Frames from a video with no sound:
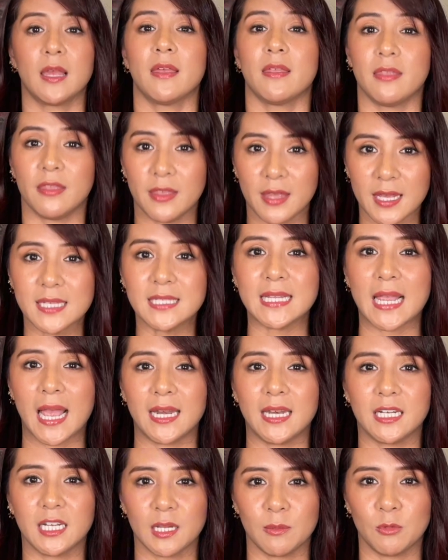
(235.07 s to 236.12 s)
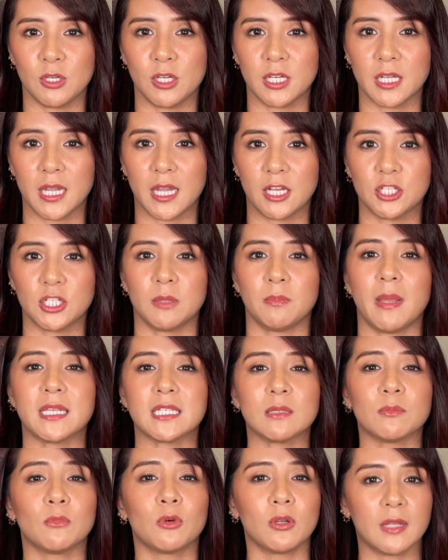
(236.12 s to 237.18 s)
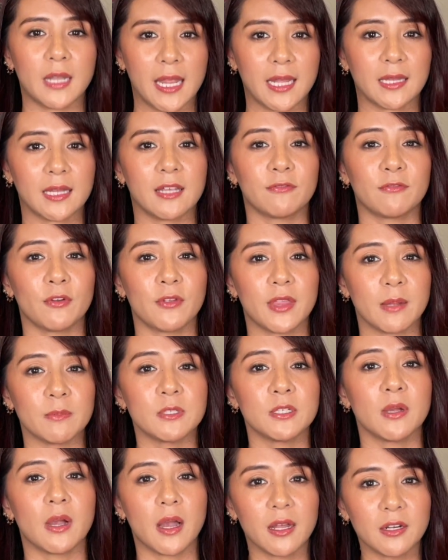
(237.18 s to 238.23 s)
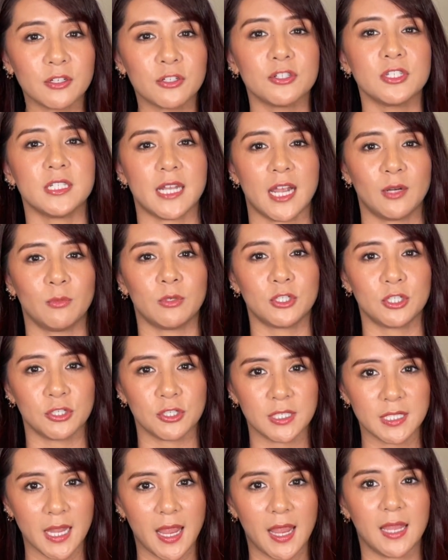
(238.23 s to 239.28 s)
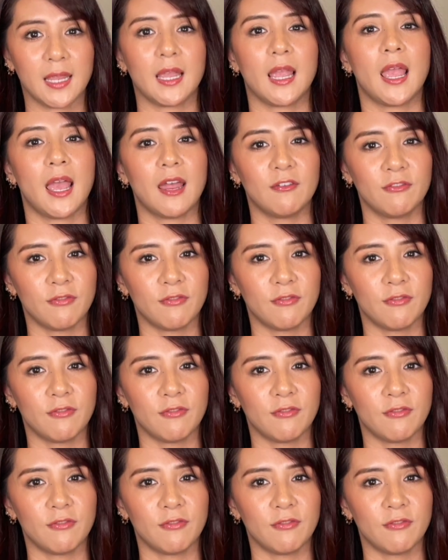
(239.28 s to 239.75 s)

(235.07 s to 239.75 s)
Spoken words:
This added communication makes it more likely for them to understand what you're saying and